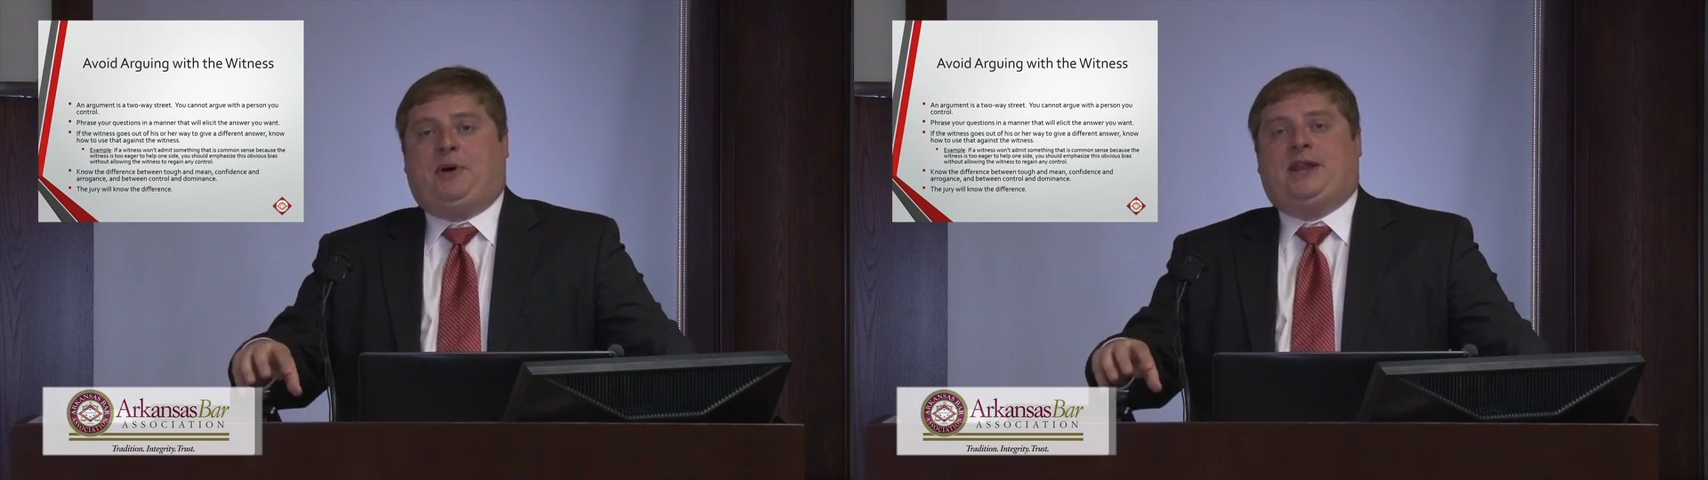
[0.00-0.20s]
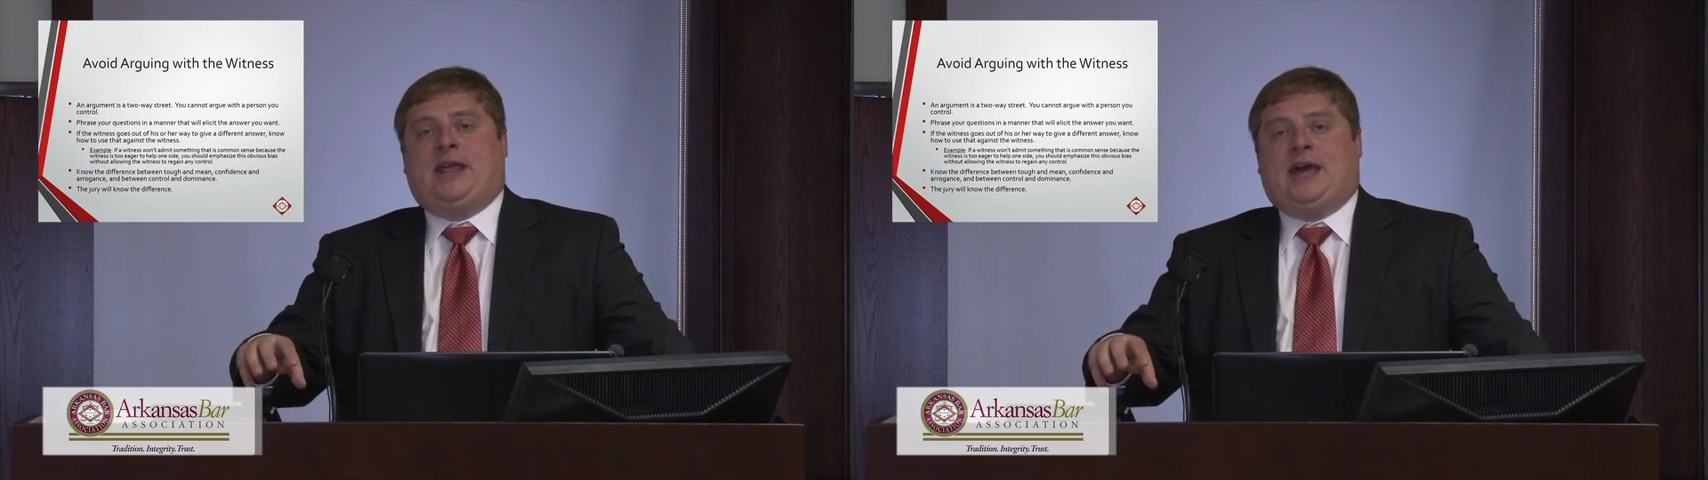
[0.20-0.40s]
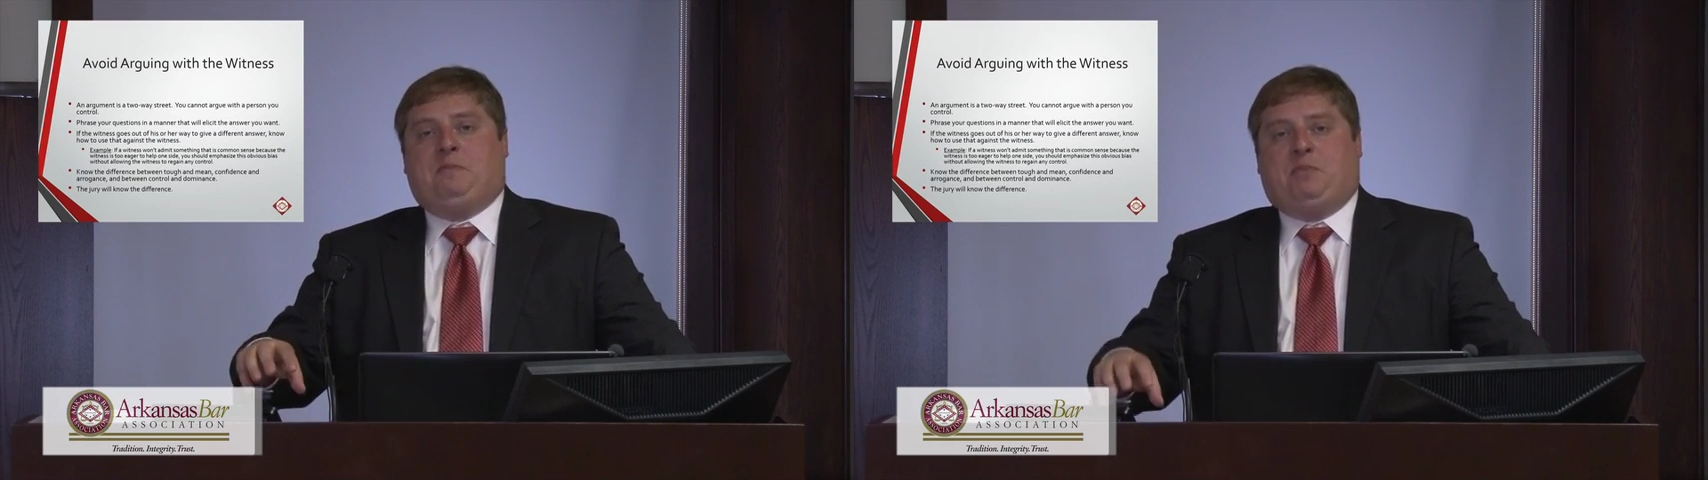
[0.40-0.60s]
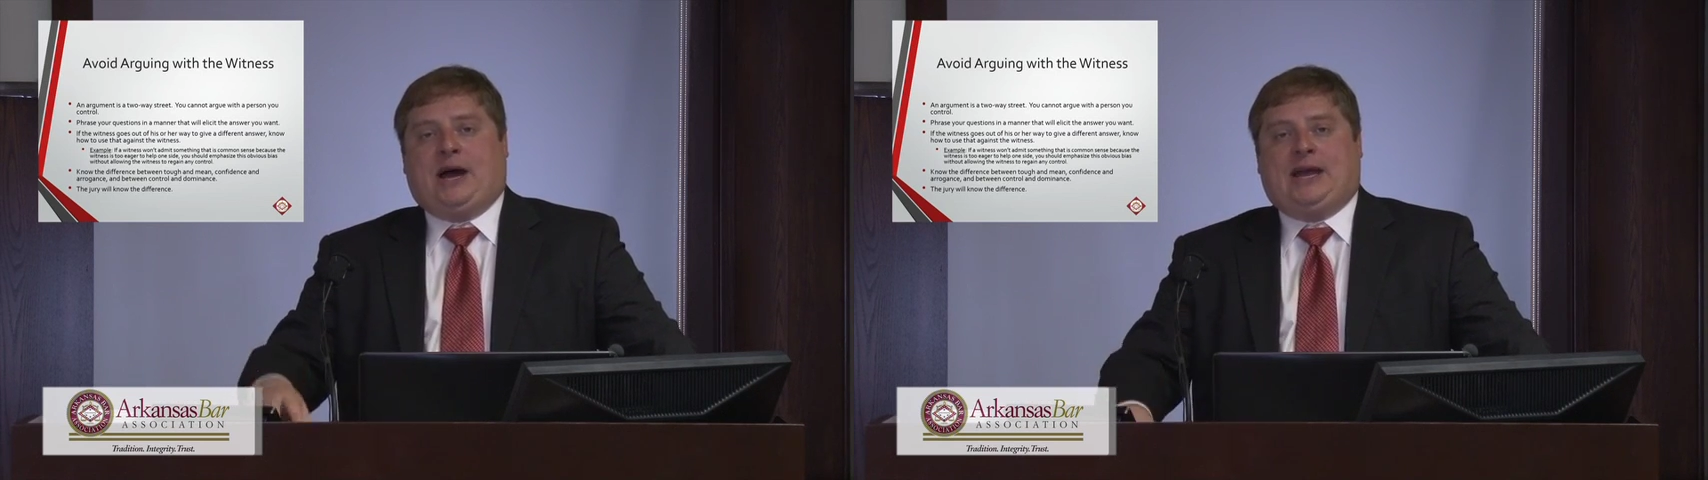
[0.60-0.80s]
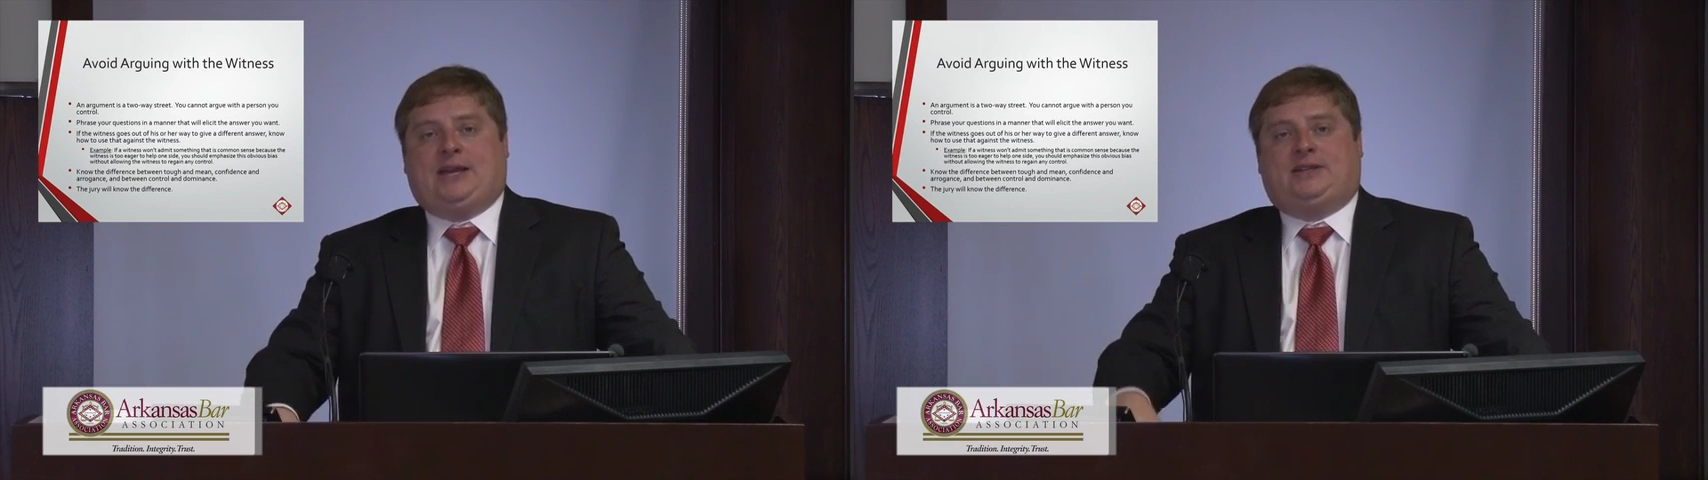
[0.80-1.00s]
on that
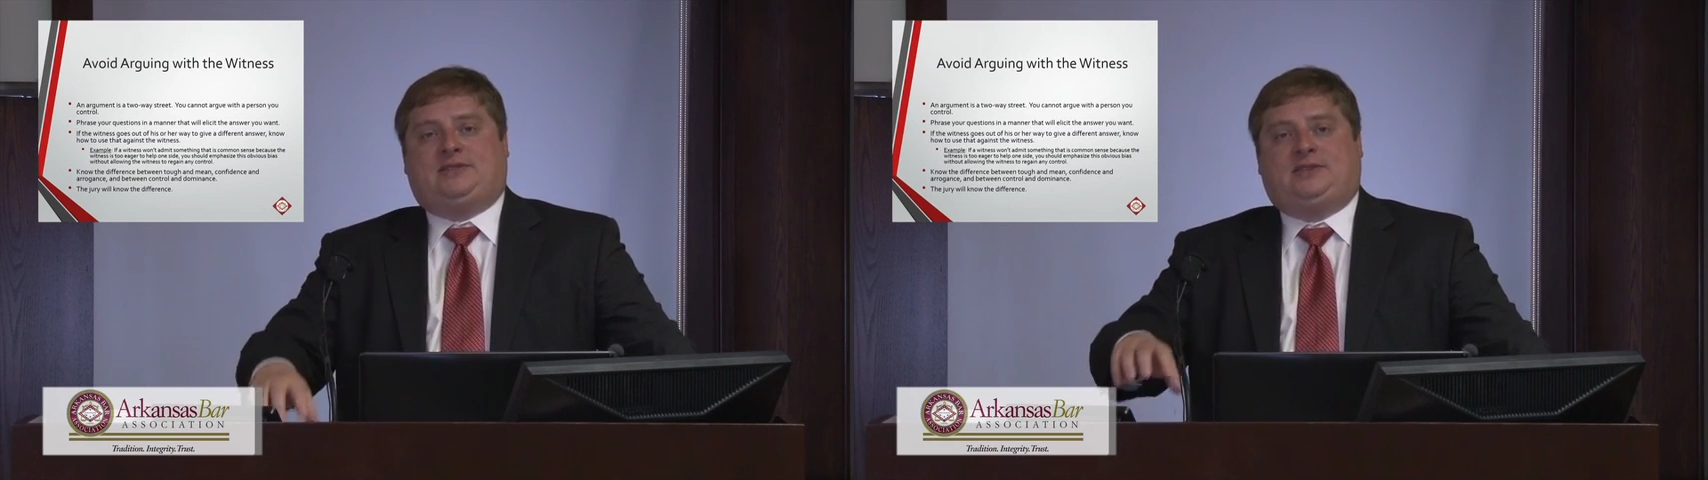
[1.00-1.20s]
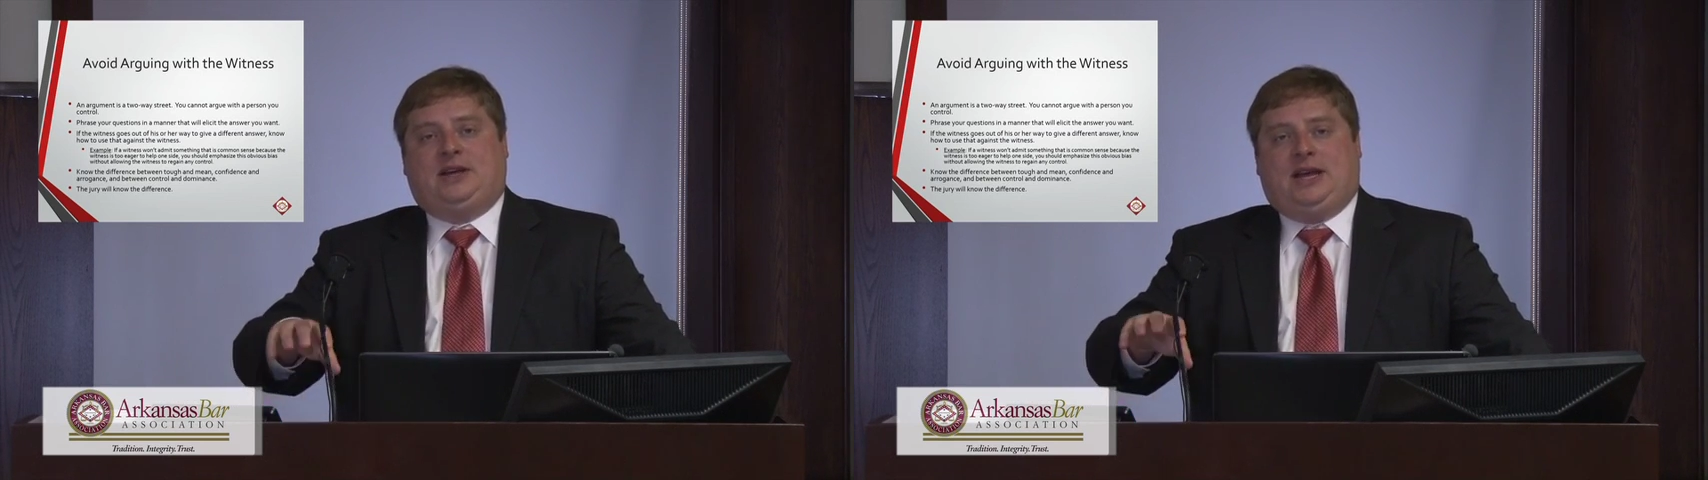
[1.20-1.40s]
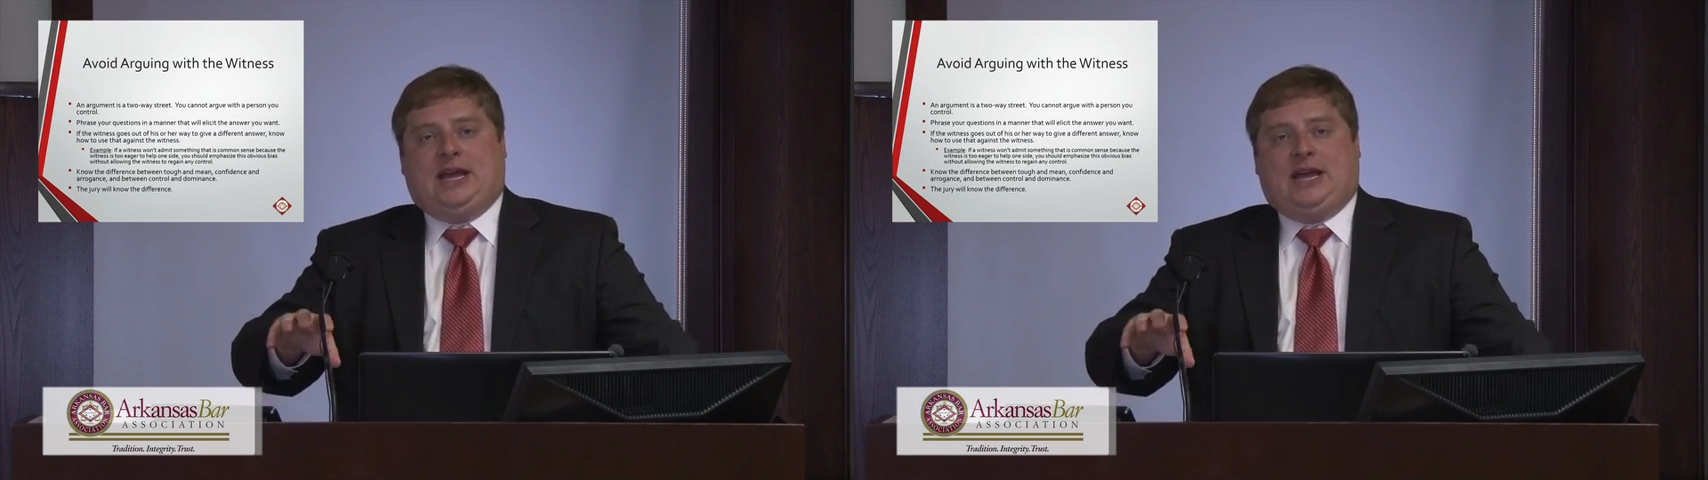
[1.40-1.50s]
bias